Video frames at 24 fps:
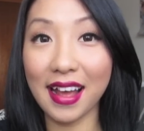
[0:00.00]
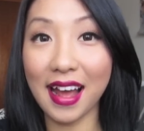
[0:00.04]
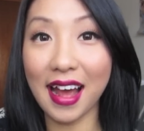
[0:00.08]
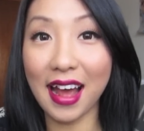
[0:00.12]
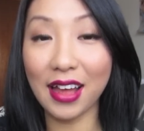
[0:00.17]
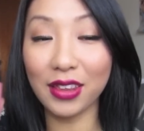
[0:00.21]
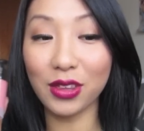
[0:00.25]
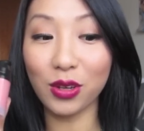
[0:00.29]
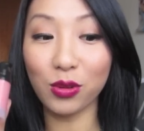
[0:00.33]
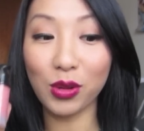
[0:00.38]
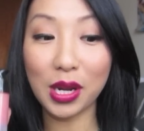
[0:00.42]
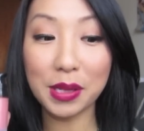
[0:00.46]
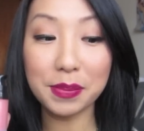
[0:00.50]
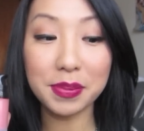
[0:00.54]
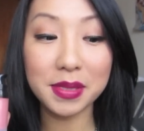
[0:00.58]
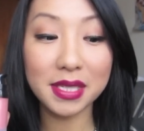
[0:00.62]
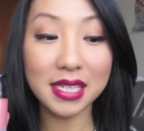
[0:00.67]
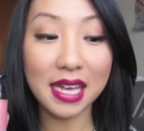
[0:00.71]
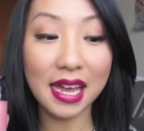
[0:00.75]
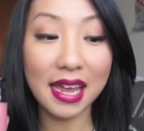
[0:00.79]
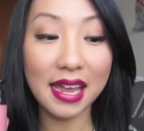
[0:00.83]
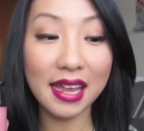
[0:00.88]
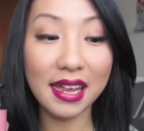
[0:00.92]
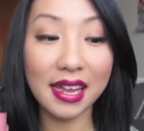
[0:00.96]
on the
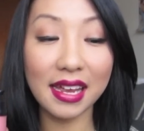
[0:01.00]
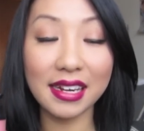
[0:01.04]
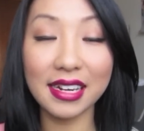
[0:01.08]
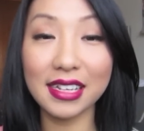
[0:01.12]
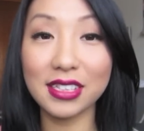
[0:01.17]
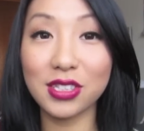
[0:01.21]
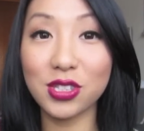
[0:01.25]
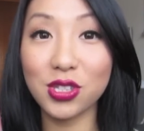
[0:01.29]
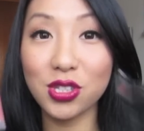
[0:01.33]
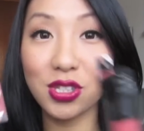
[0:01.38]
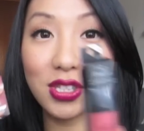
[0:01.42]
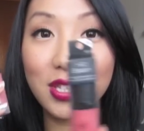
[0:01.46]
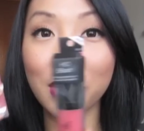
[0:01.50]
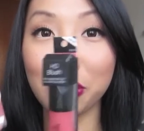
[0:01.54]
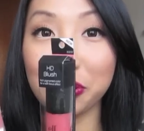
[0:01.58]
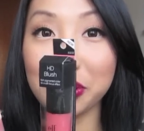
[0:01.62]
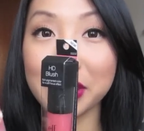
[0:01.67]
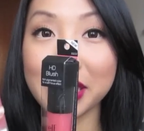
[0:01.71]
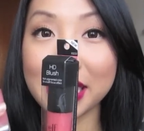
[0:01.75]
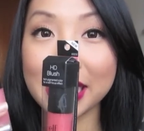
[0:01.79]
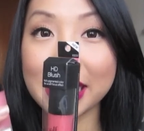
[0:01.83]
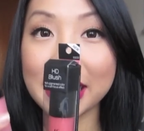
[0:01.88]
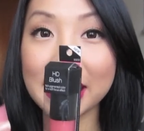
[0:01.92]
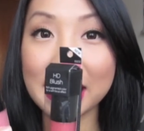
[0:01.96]
website, and it's so
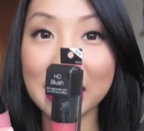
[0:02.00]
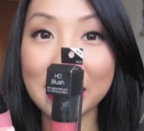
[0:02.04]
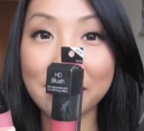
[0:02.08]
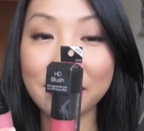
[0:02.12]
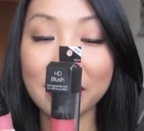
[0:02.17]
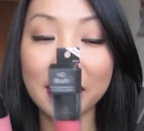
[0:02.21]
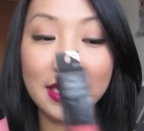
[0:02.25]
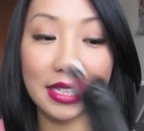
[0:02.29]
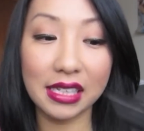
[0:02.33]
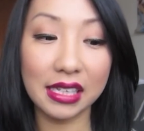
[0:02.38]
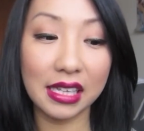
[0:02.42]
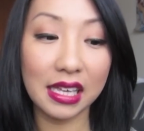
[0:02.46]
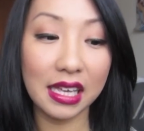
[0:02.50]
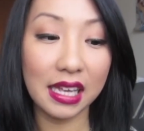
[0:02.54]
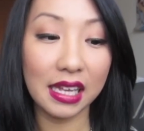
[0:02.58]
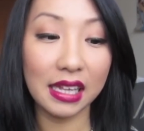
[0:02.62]
deceiving.